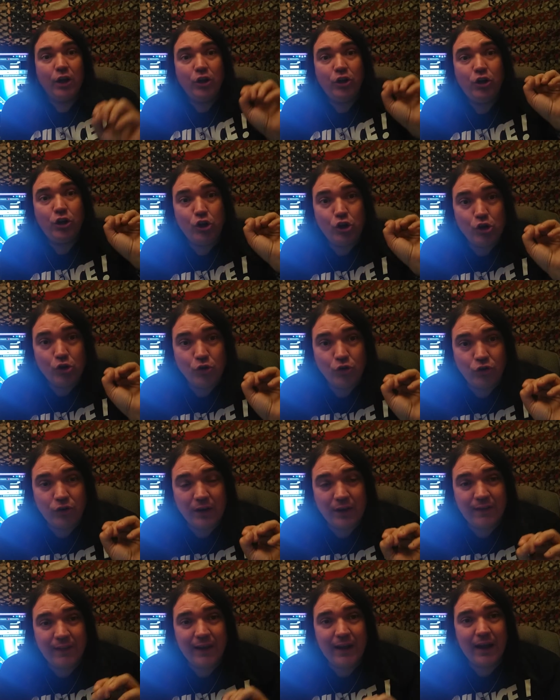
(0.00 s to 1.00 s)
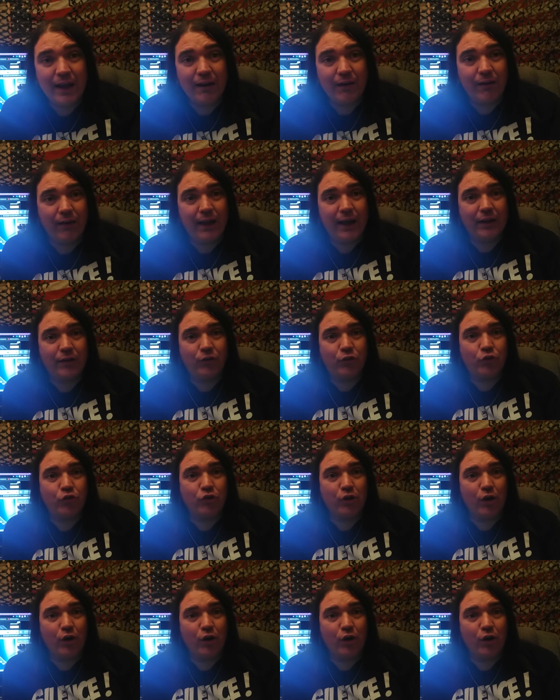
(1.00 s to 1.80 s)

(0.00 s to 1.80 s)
using the internet,